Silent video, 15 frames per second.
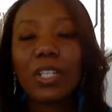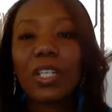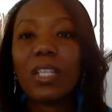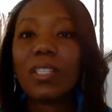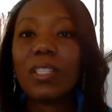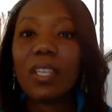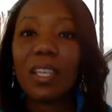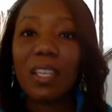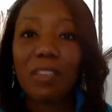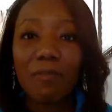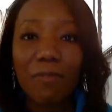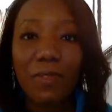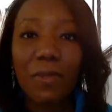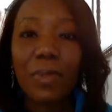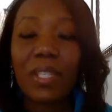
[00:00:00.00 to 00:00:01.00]
is to
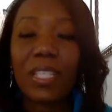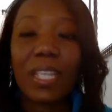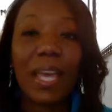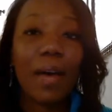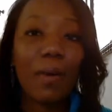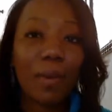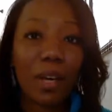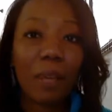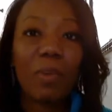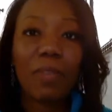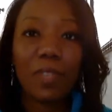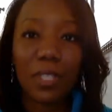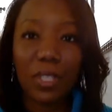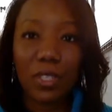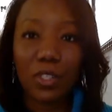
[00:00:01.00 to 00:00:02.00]
influence the outcome of the
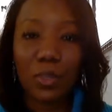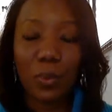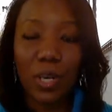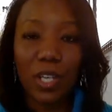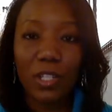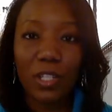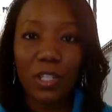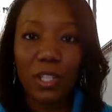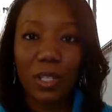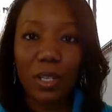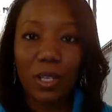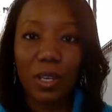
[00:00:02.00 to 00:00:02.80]
situation